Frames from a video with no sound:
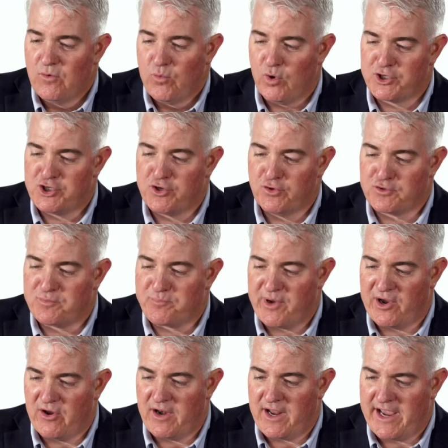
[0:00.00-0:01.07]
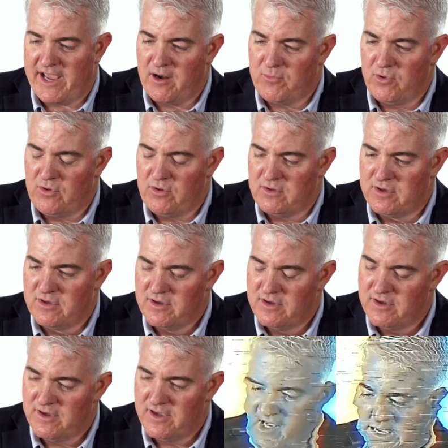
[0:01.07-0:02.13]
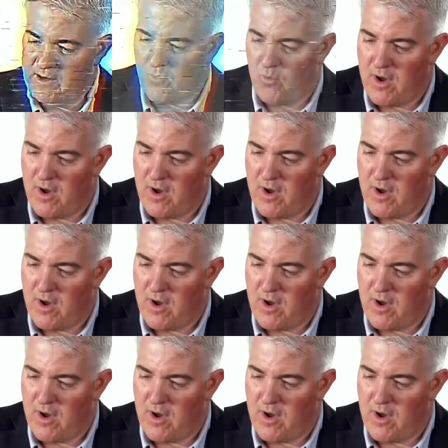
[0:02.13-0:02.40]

What's your spirit animal and